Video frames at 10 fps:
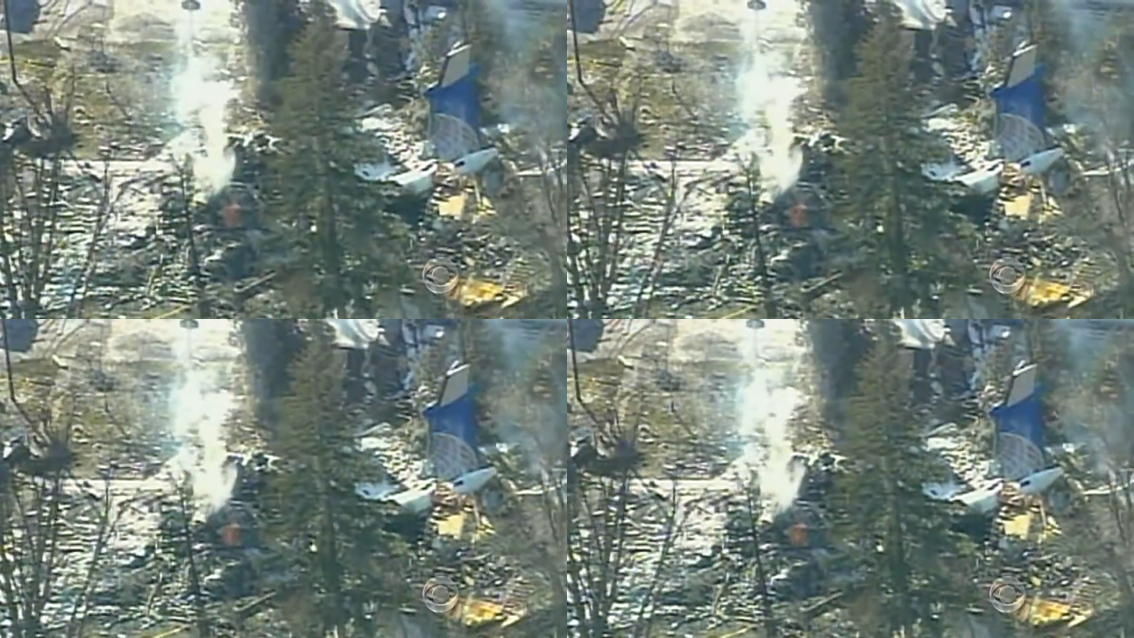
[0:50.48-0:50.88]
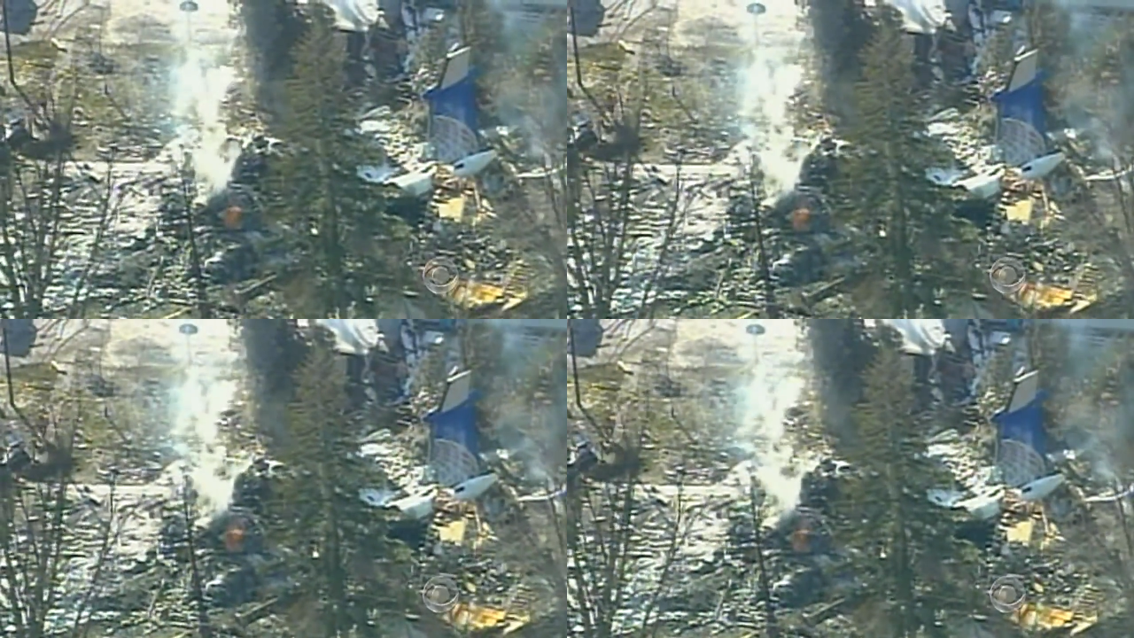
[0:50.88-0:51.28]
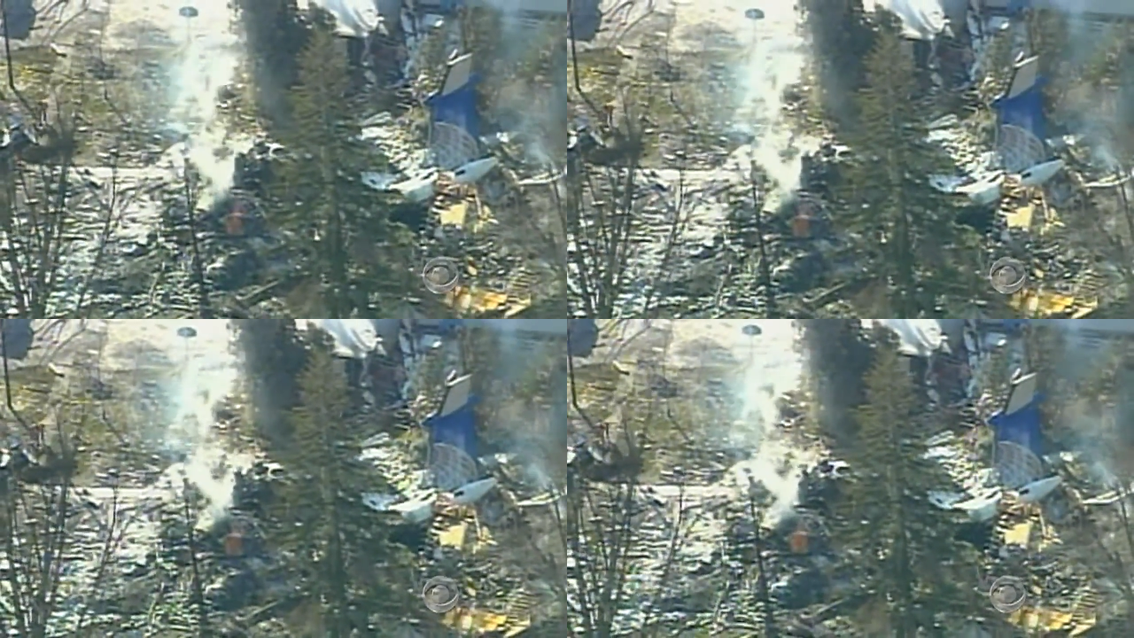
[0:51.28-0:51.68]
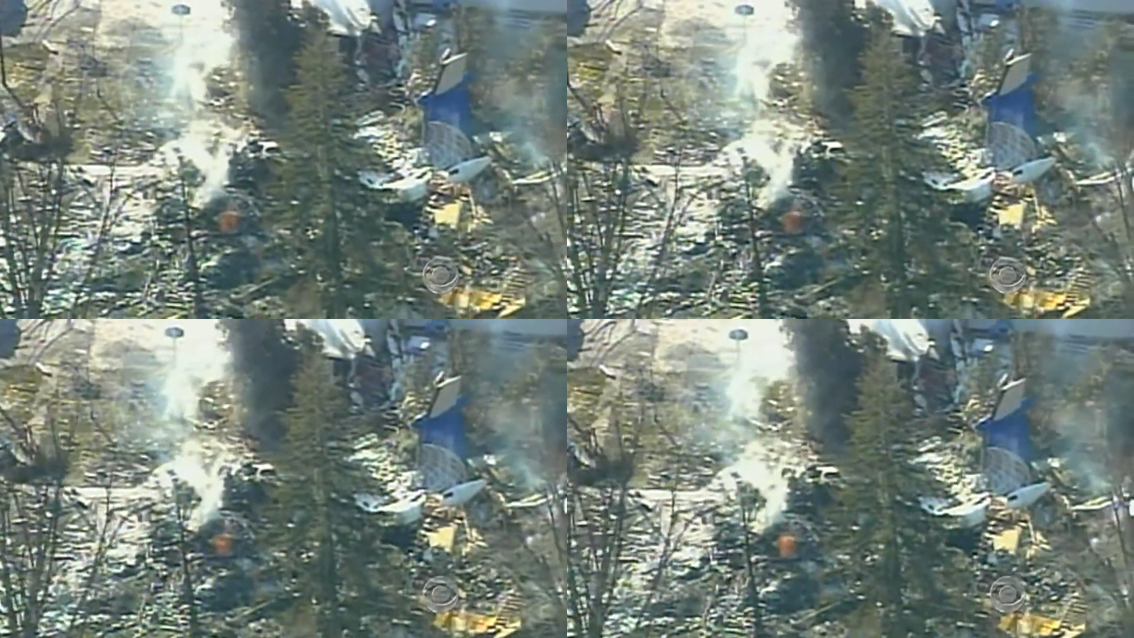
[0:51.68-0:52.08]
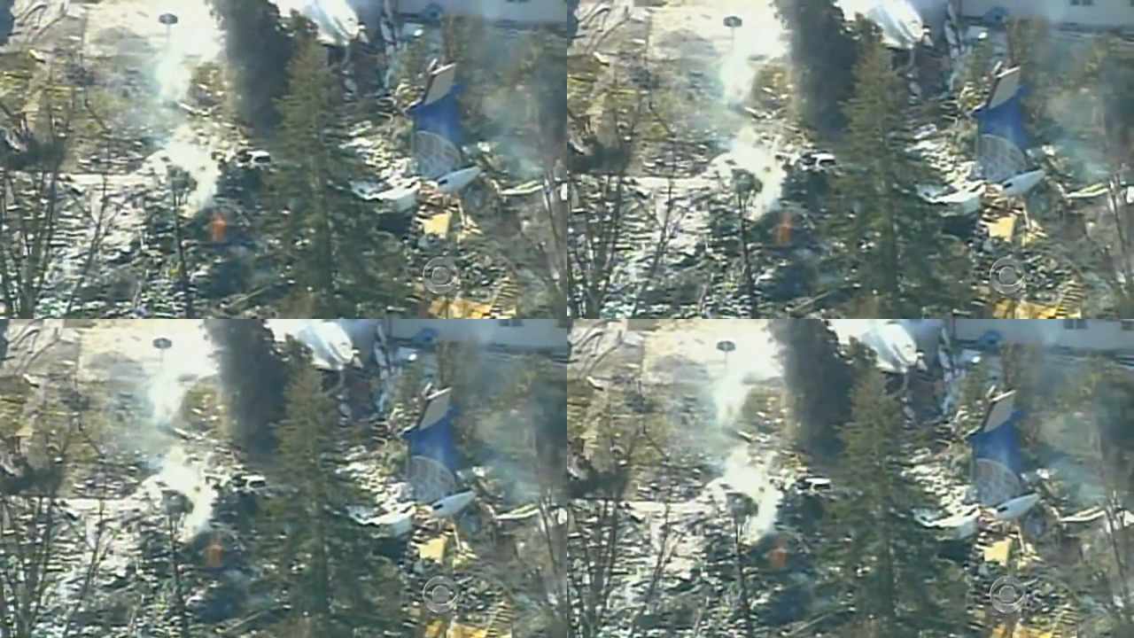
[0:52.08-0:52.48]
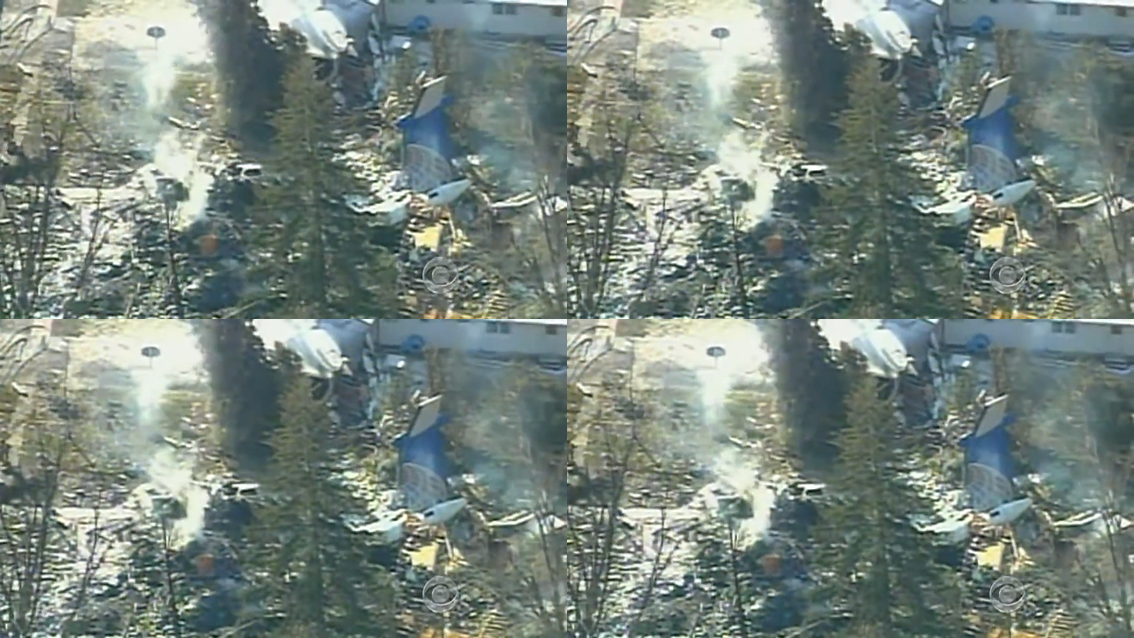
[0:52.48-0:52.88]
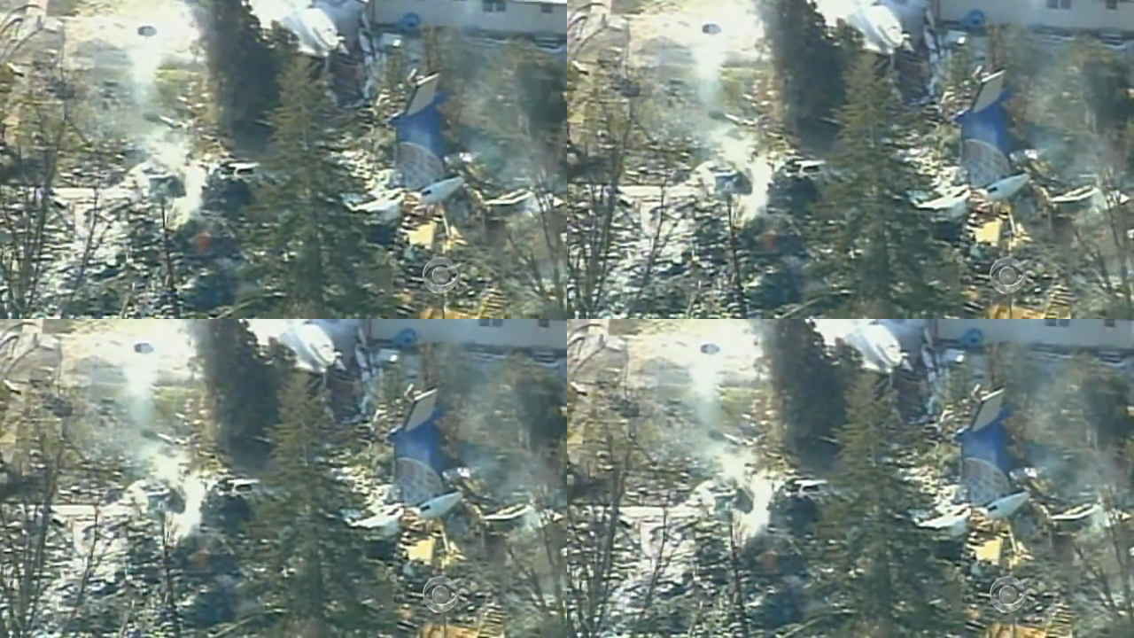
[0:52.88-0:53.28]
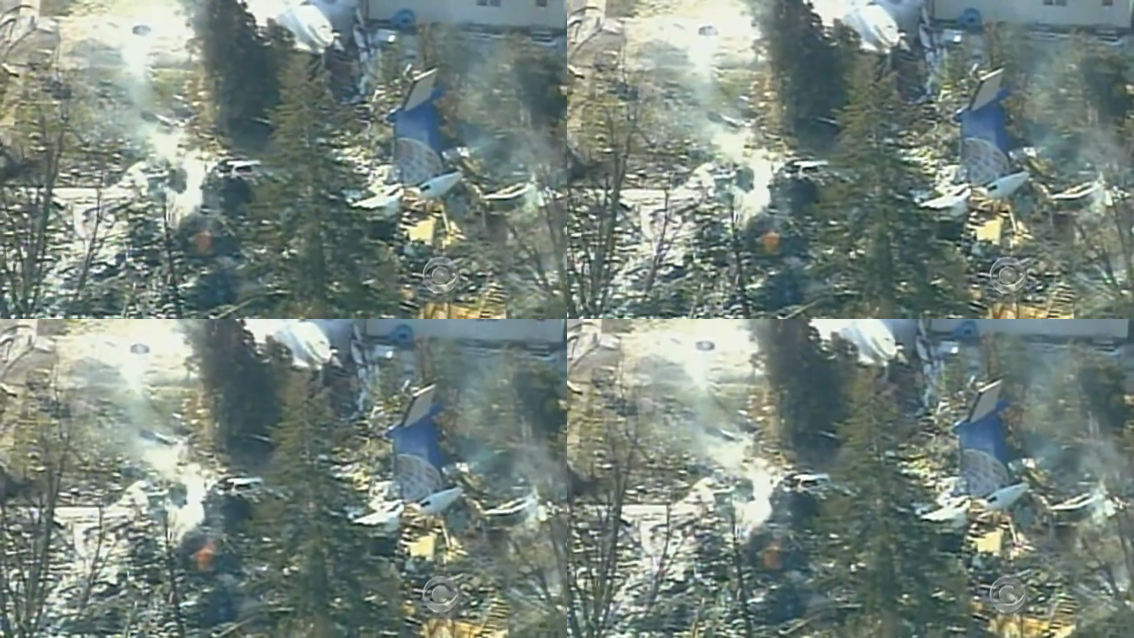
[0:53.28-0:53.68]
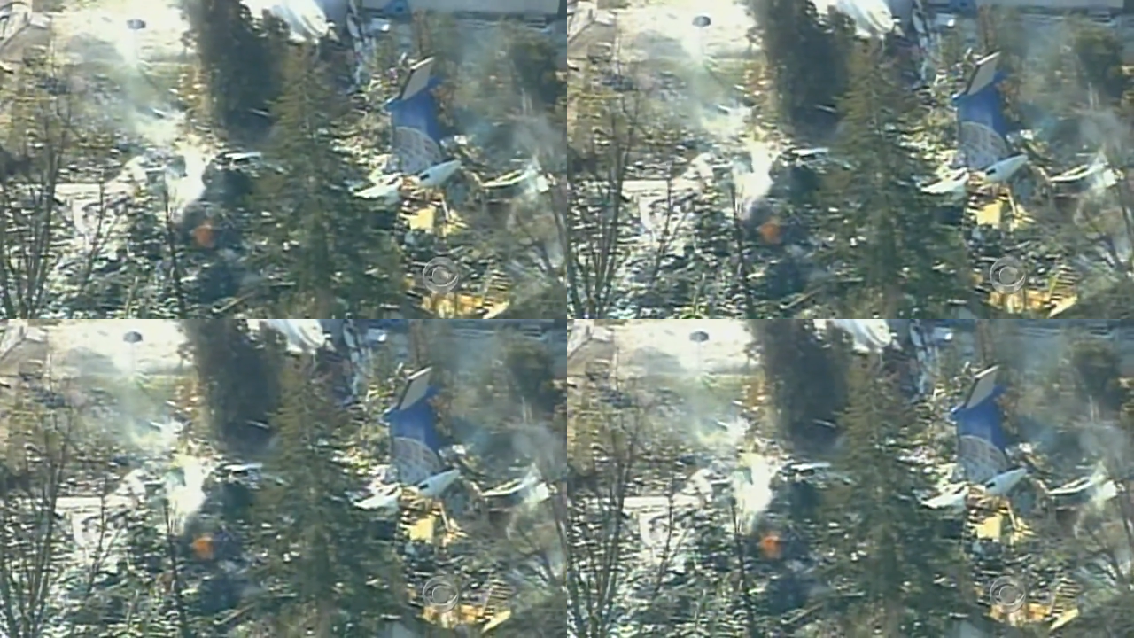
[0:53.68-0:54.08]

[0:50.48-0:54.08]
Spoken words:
No face is visible, so there are no lips to read.